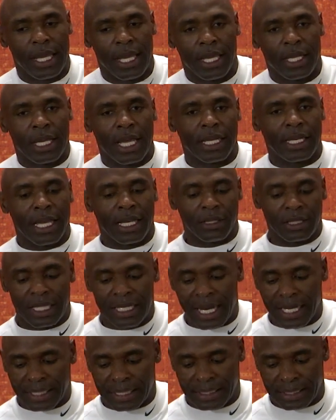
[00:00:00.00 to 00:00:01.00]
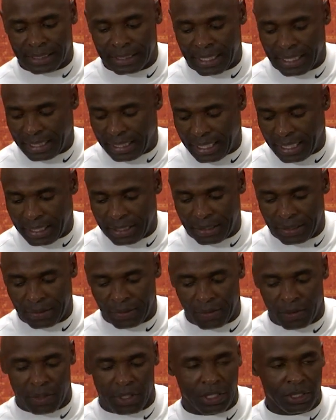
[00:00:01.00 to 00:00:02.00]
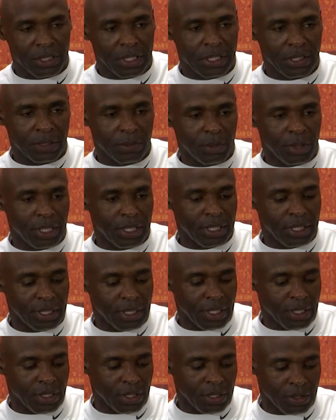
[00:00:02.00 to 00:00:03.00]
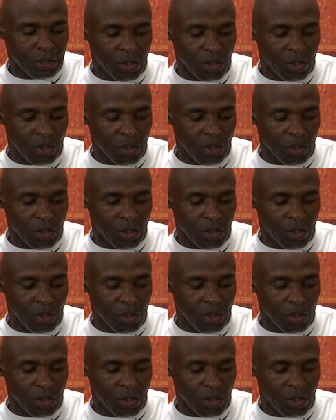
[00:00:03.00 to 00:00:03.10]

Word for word: and and I, and I can say that you know there's, there's been uh,